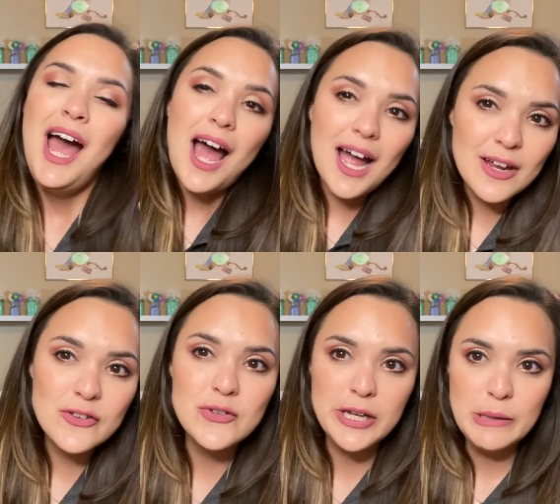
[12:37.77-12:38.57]
I
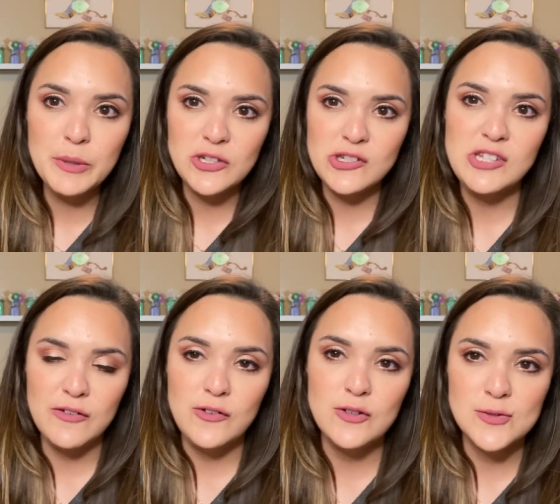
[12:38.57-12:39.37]
also get a bunch of
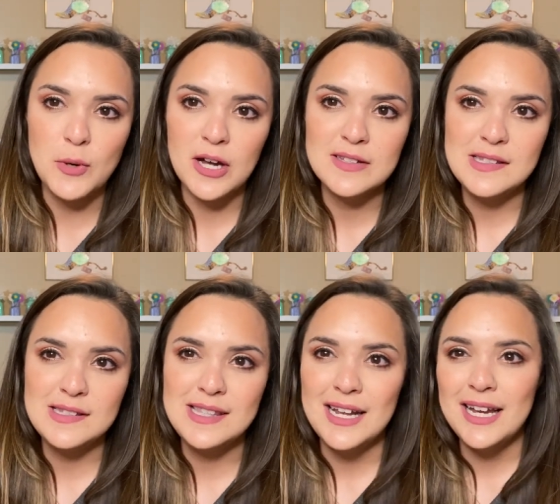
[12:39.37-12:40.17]
stuff in those
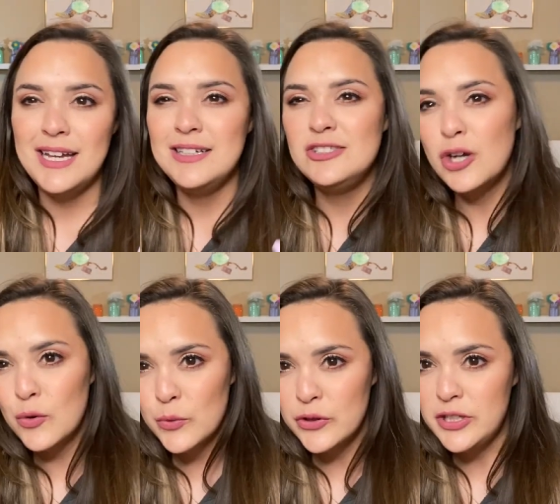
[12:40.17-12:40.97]
boxes that I
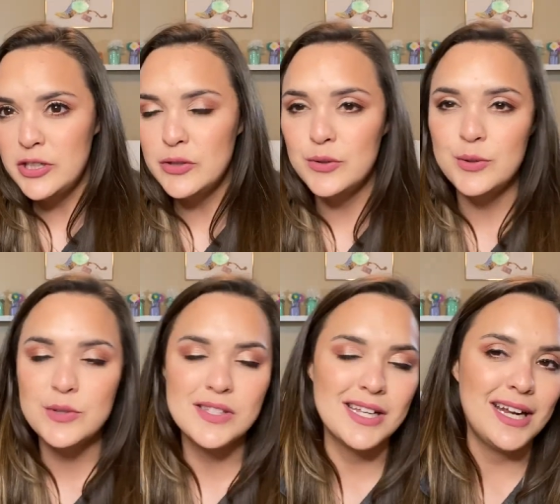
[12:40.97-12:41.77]
don't really
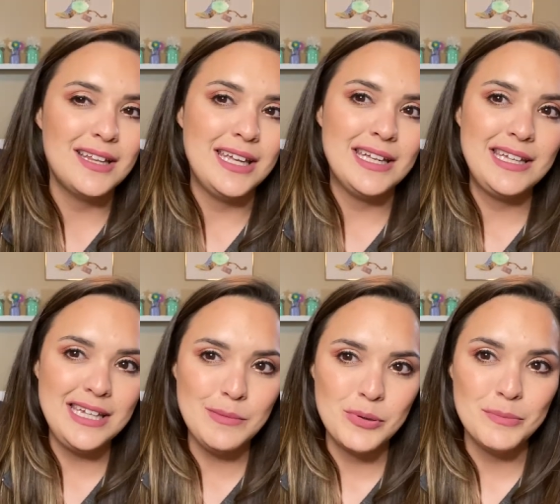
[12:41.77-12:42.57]
use, that I like
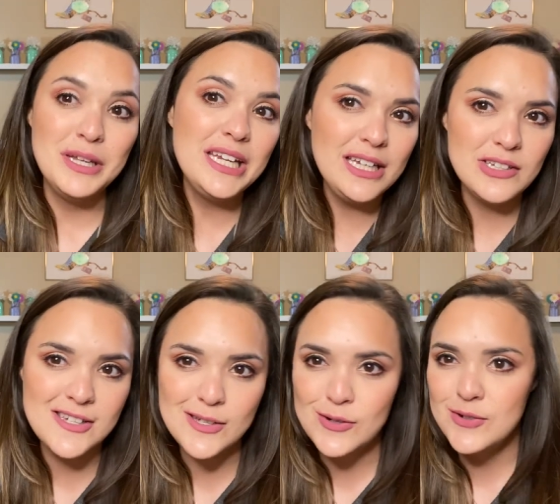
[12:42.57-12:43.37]
keep meaning to
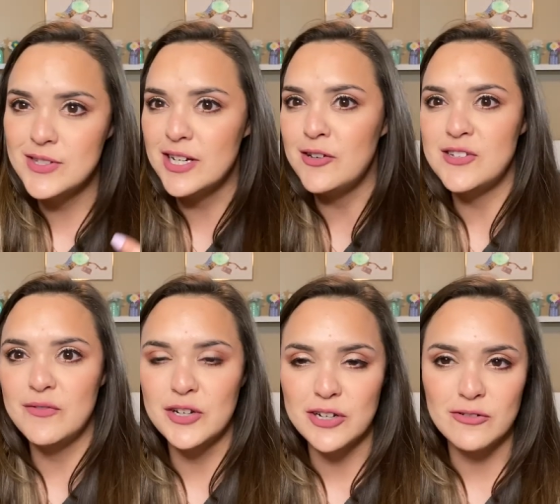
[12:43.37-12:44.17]
use and I just
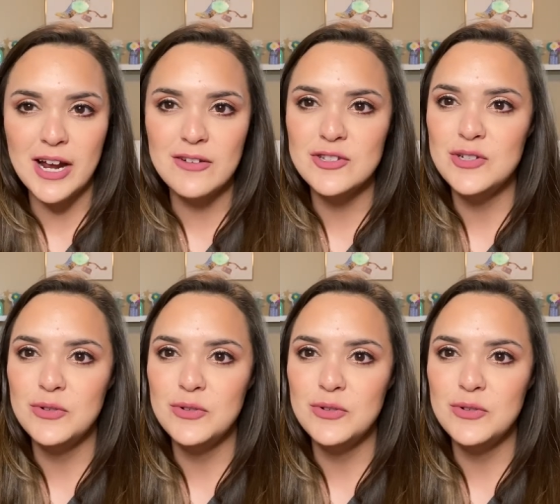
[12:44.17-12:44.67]
never get around to